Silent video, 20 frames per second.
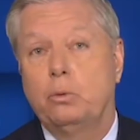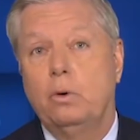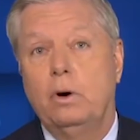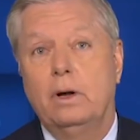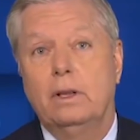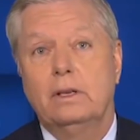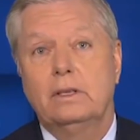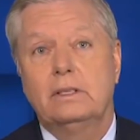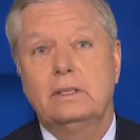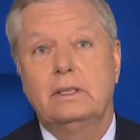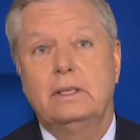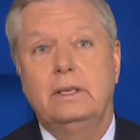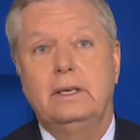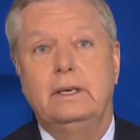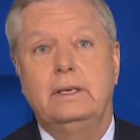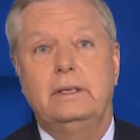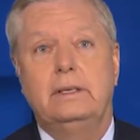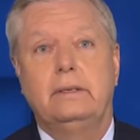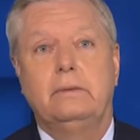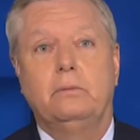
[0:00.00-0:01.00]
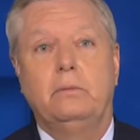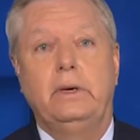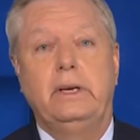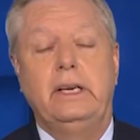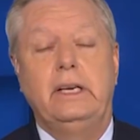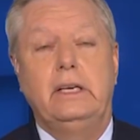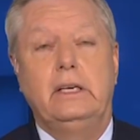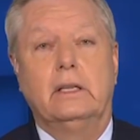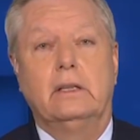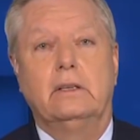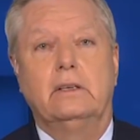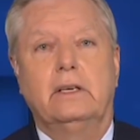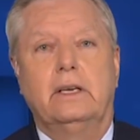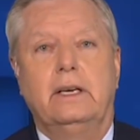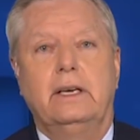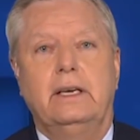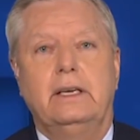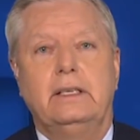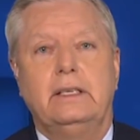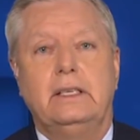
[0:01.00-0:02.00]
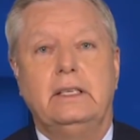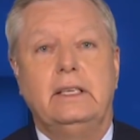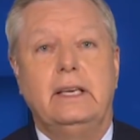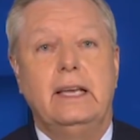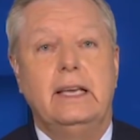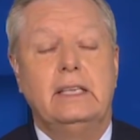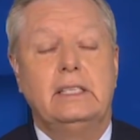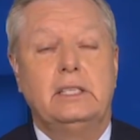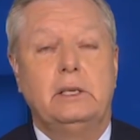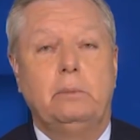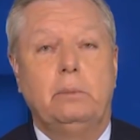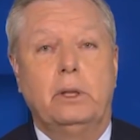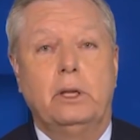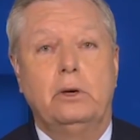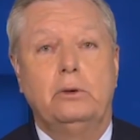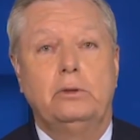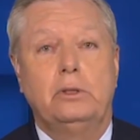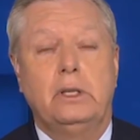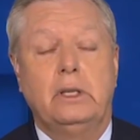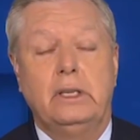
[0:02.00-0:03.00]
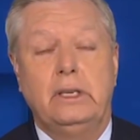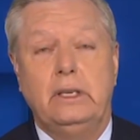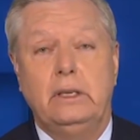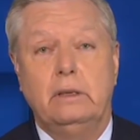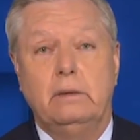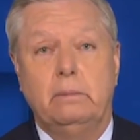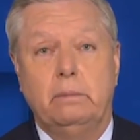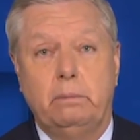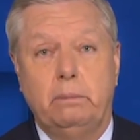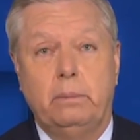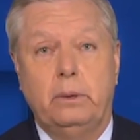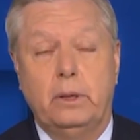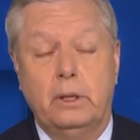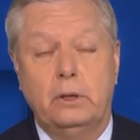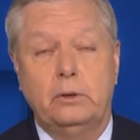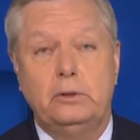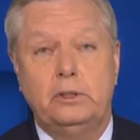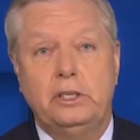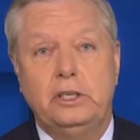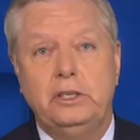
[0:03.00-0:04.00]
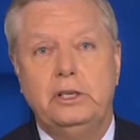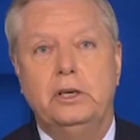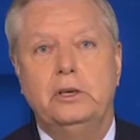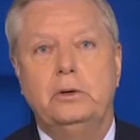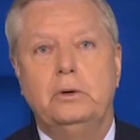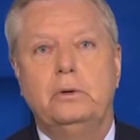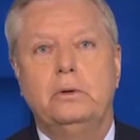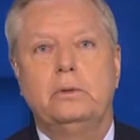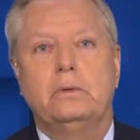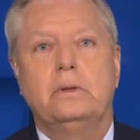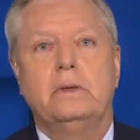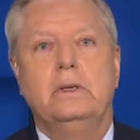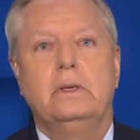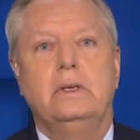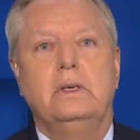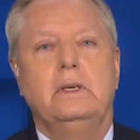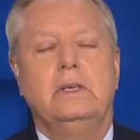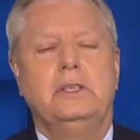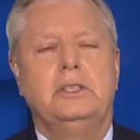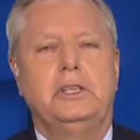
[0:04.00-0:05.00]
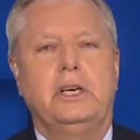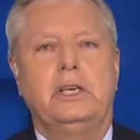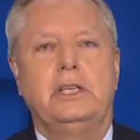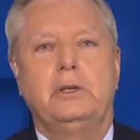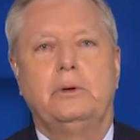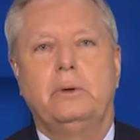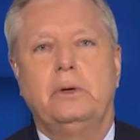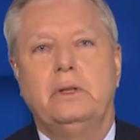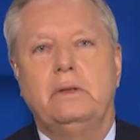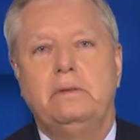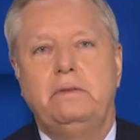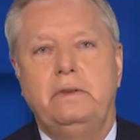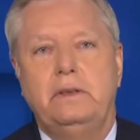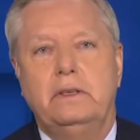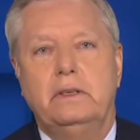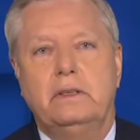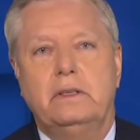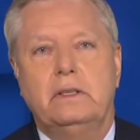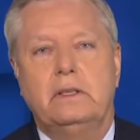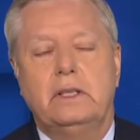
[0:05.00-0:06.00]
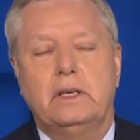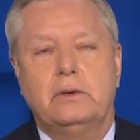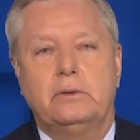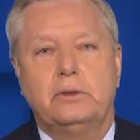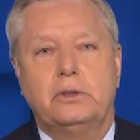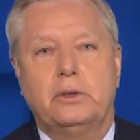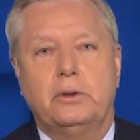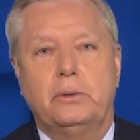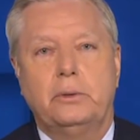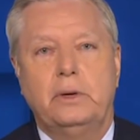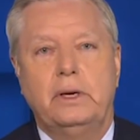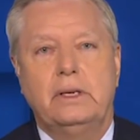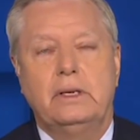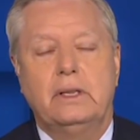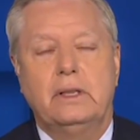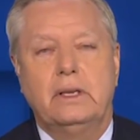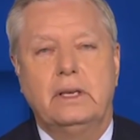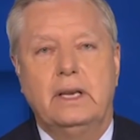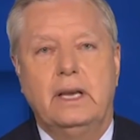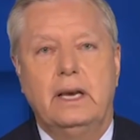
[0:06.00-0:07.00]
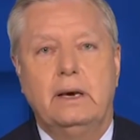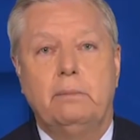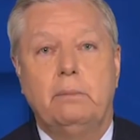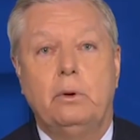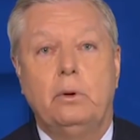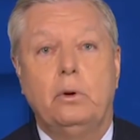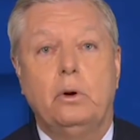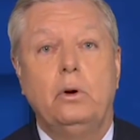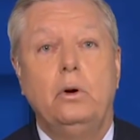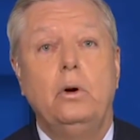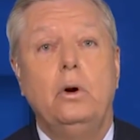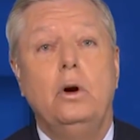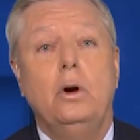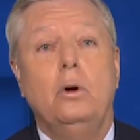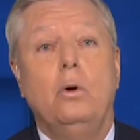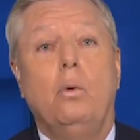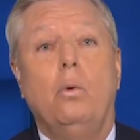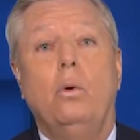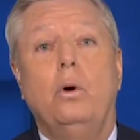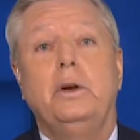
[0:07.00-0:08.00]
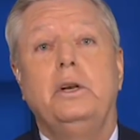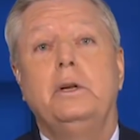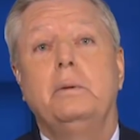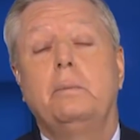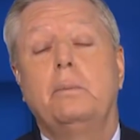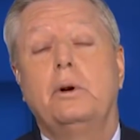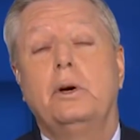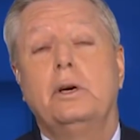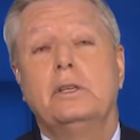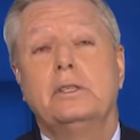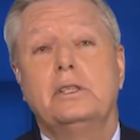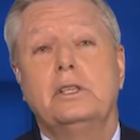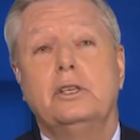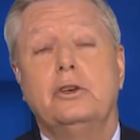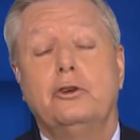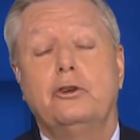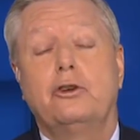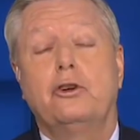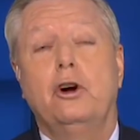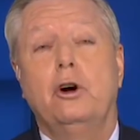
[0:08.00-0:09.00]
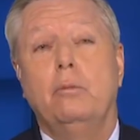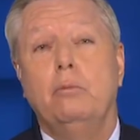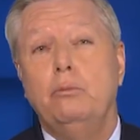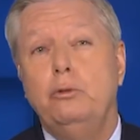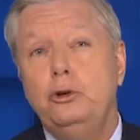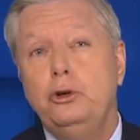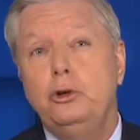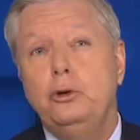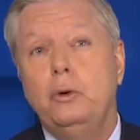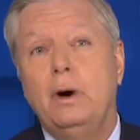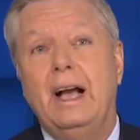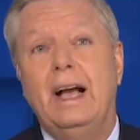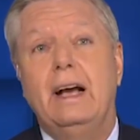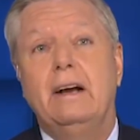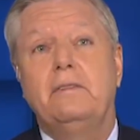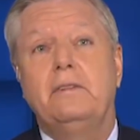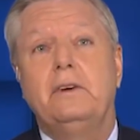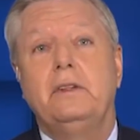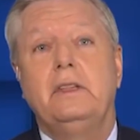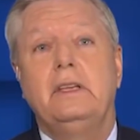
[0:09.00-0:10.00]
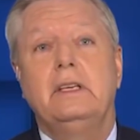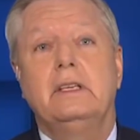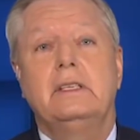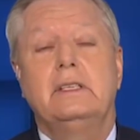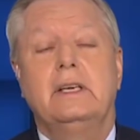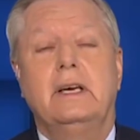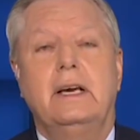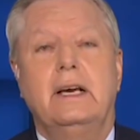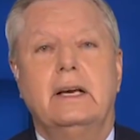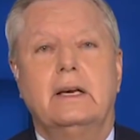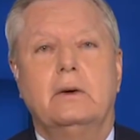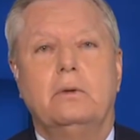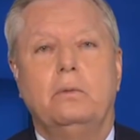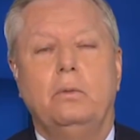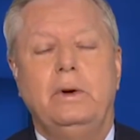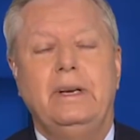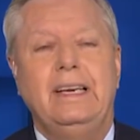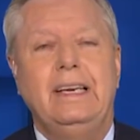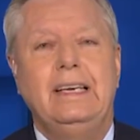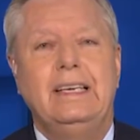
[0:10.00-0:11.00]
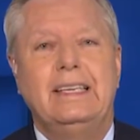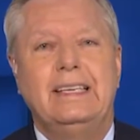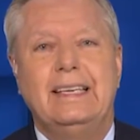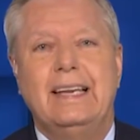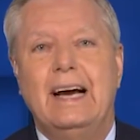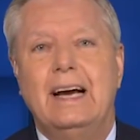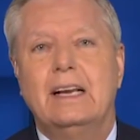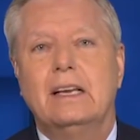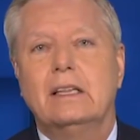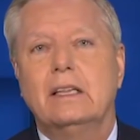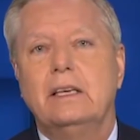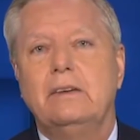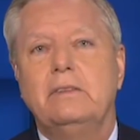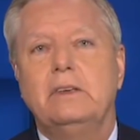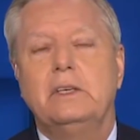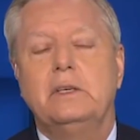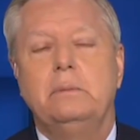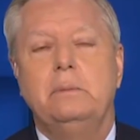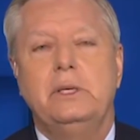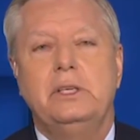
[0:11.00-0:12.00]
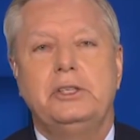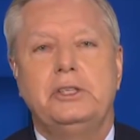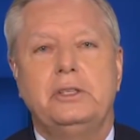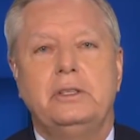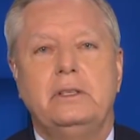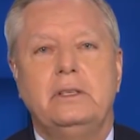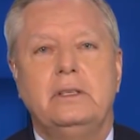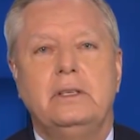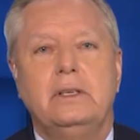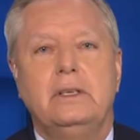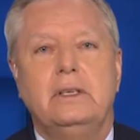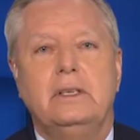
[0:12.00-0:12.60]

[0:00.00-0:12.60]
Wallace, that we need to look at. Did Nancy Pelosi know on January the 5th that there was a threat to the Capitol? What did President Trump do after the attack? We need a 9/11 commission